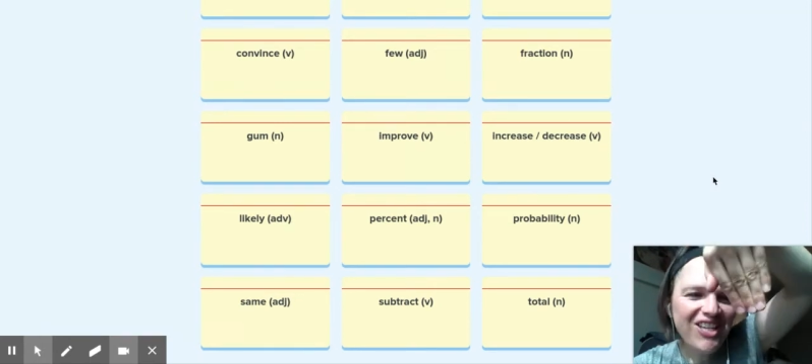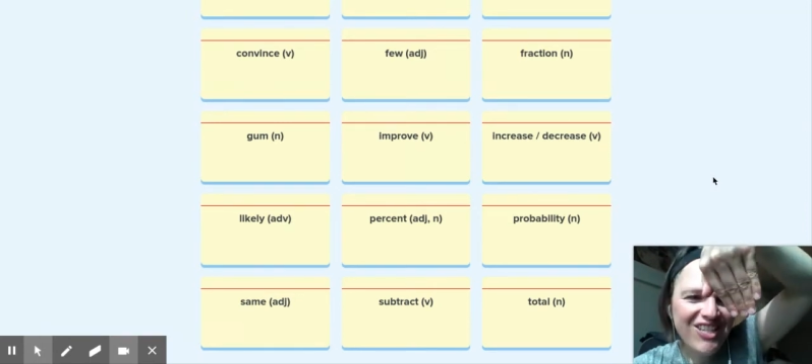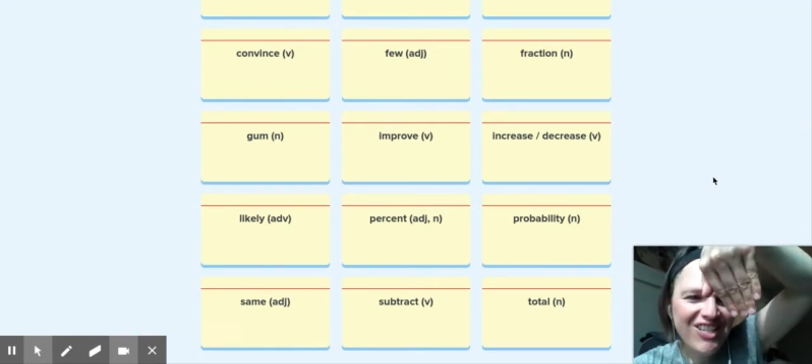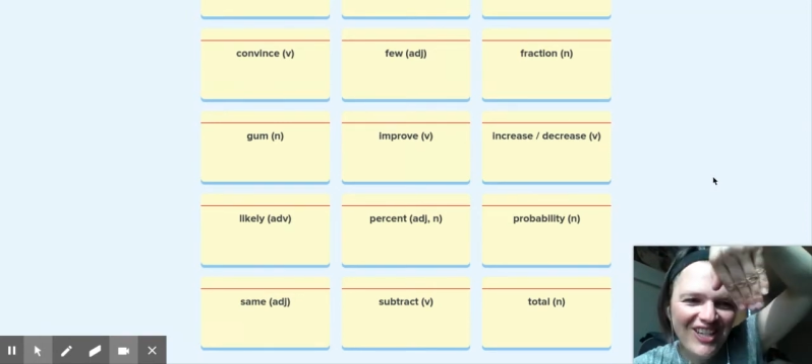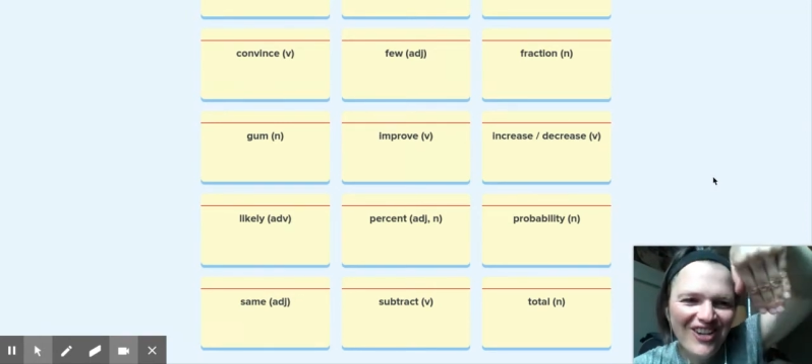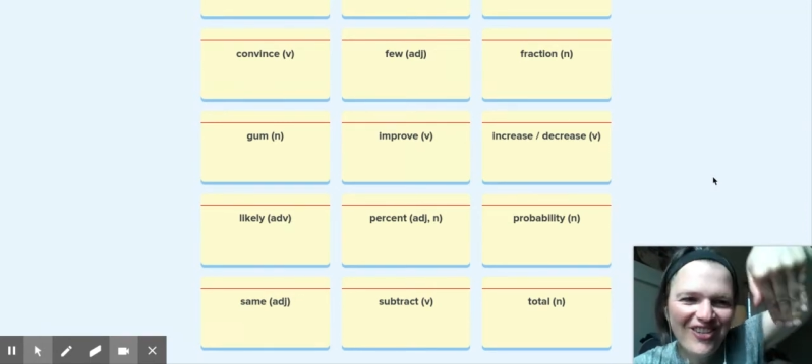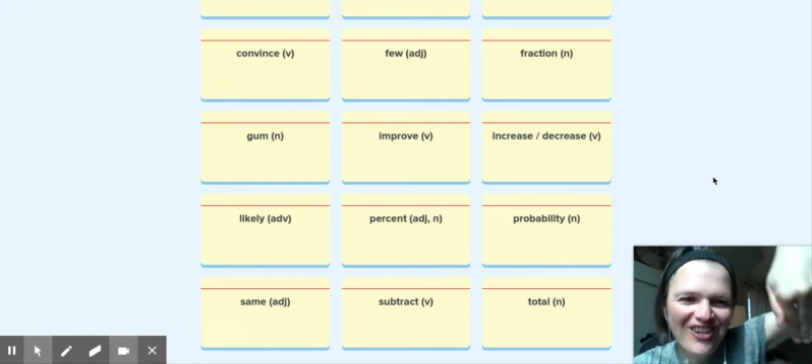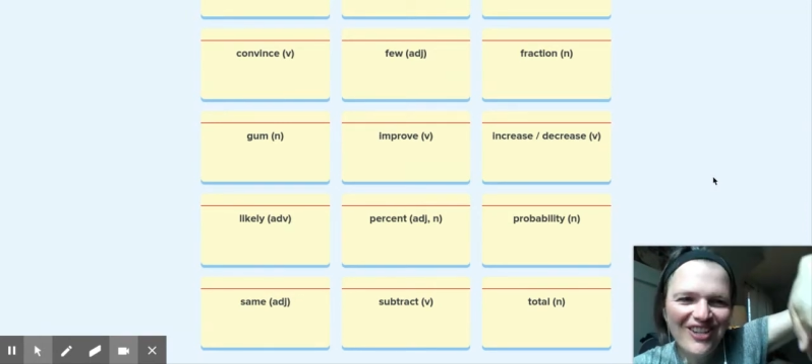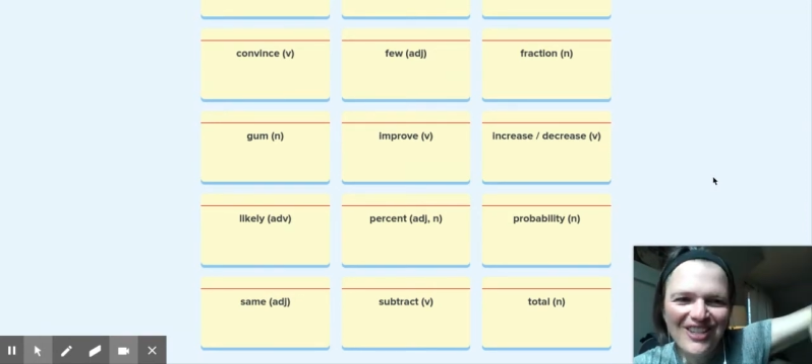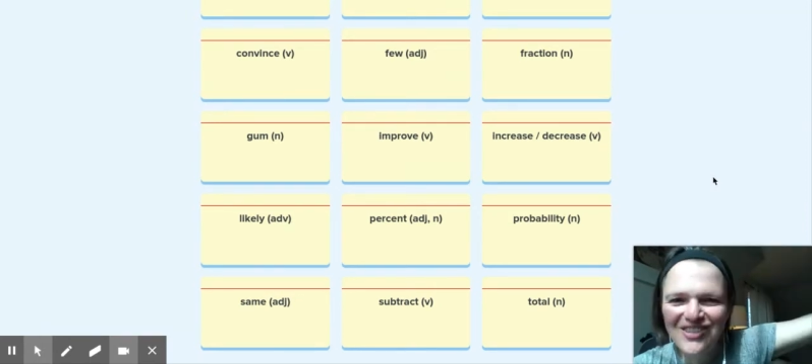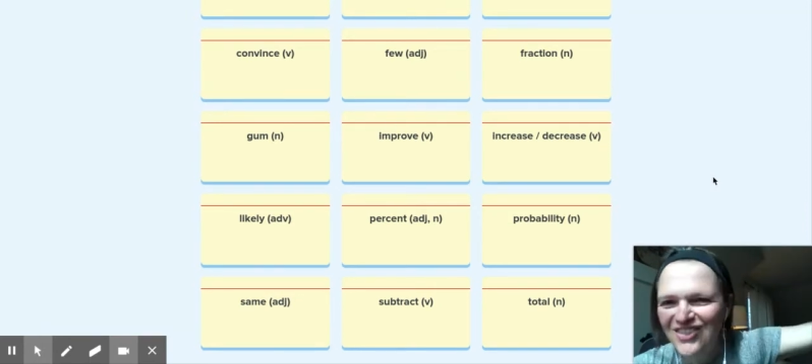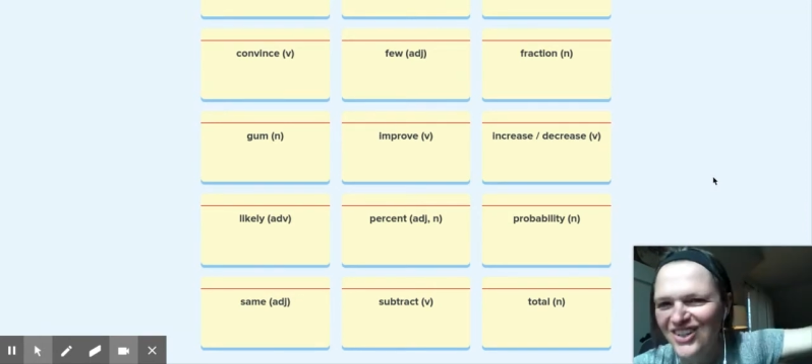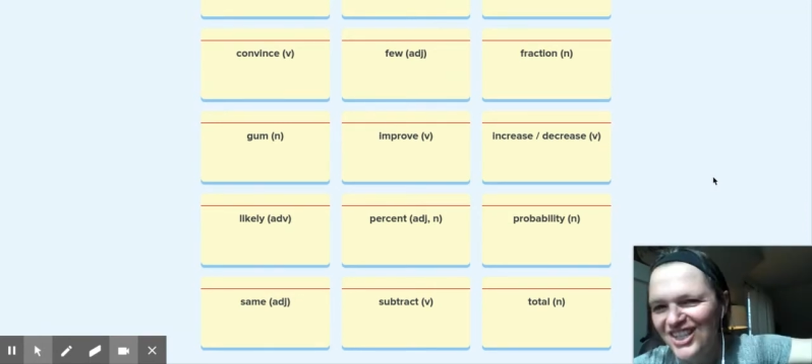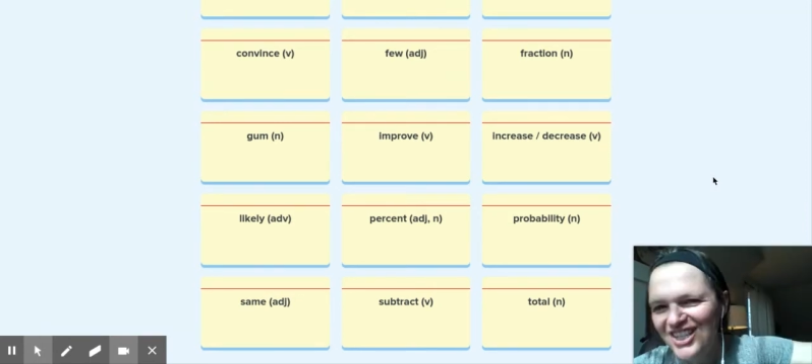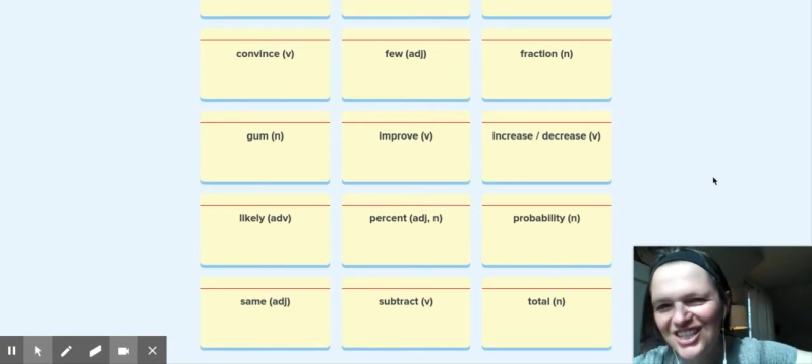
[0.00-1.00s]
Decrease
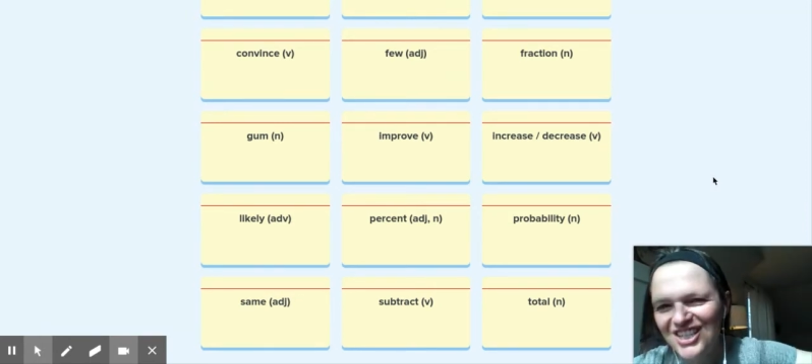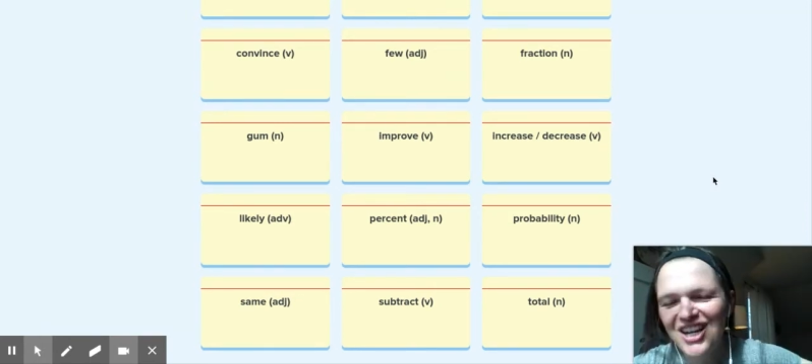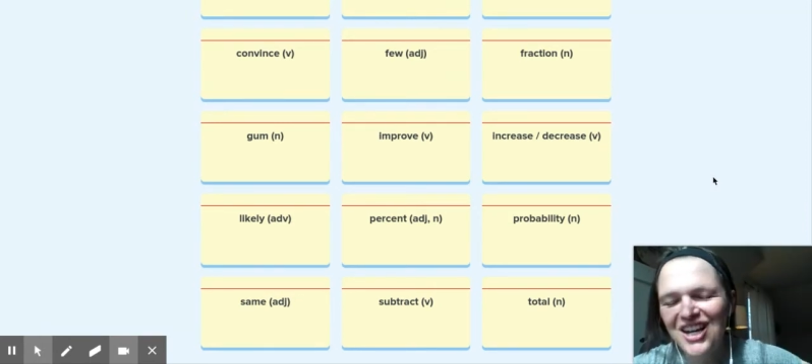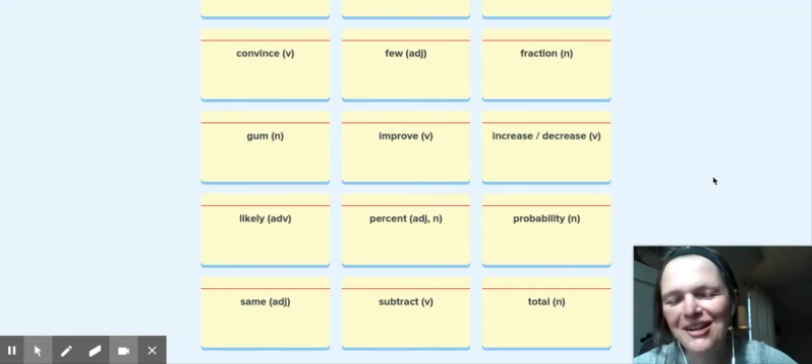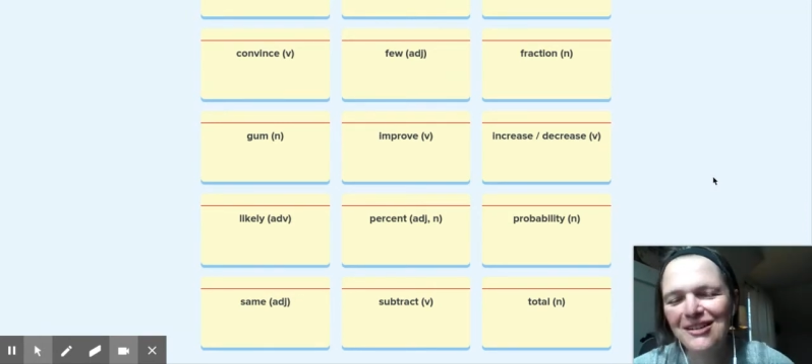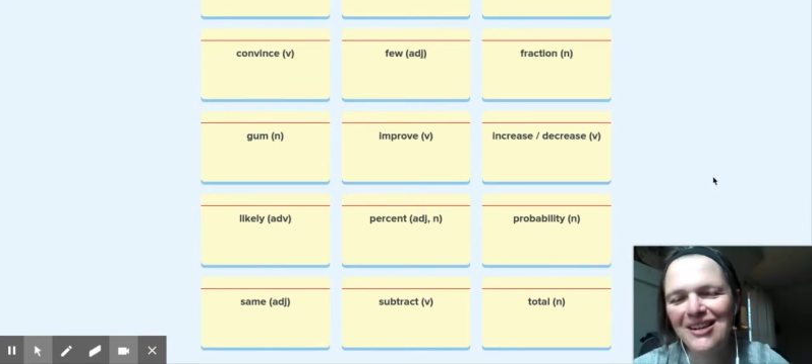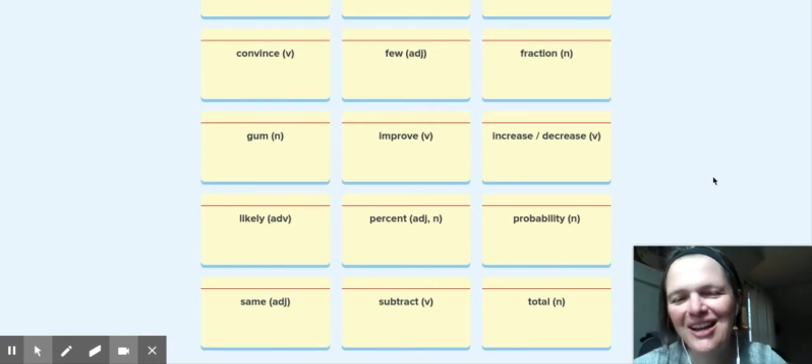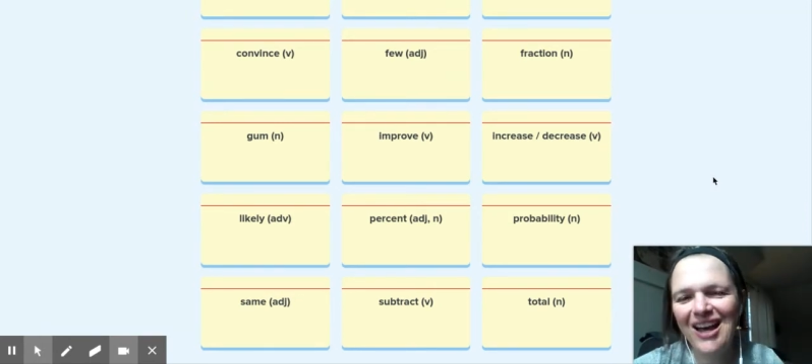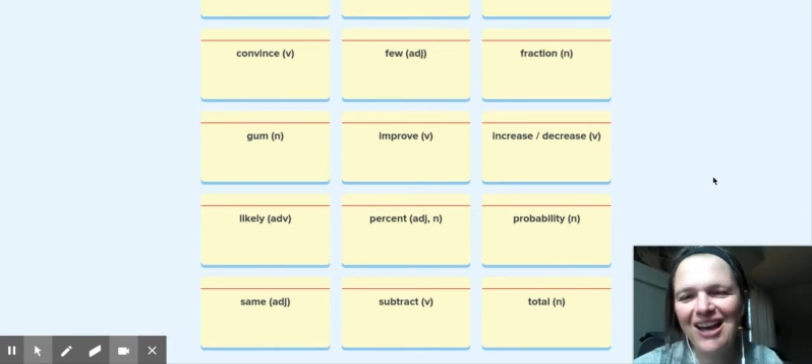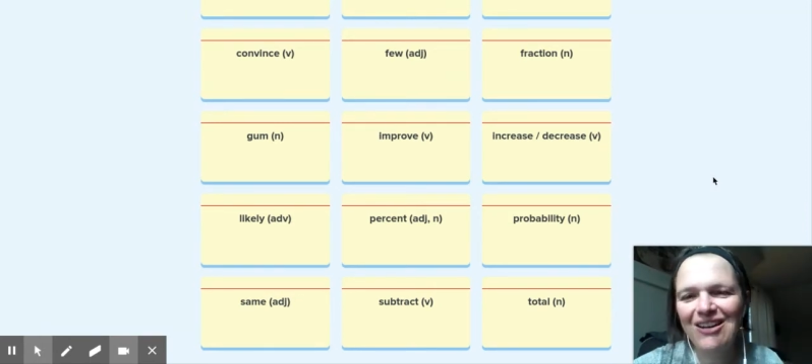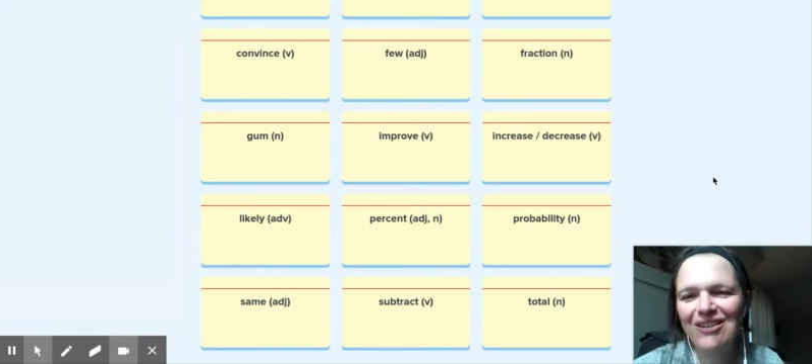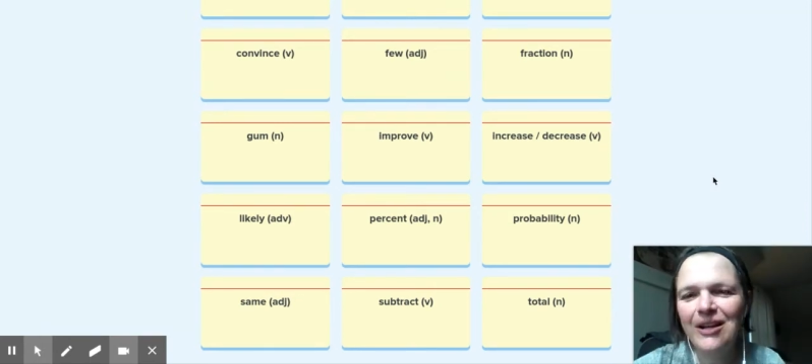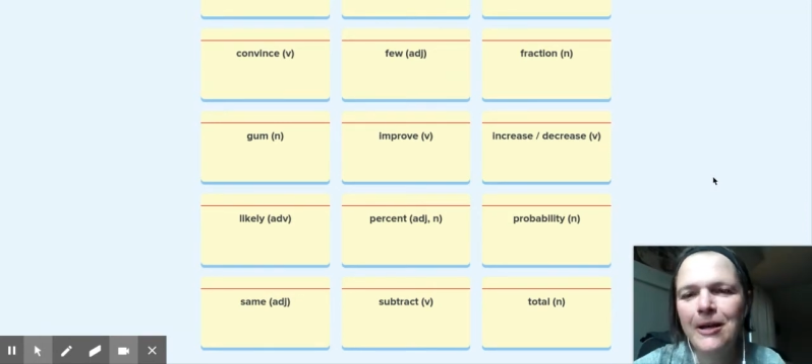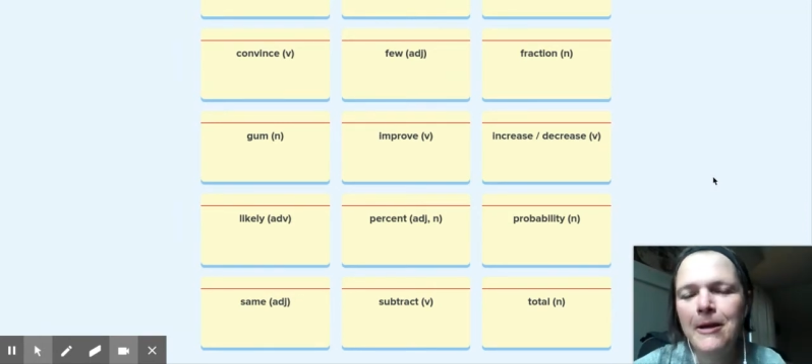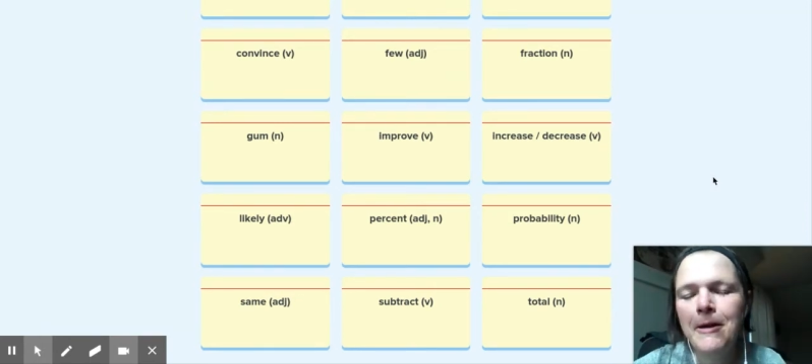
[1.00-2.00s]
means to go down.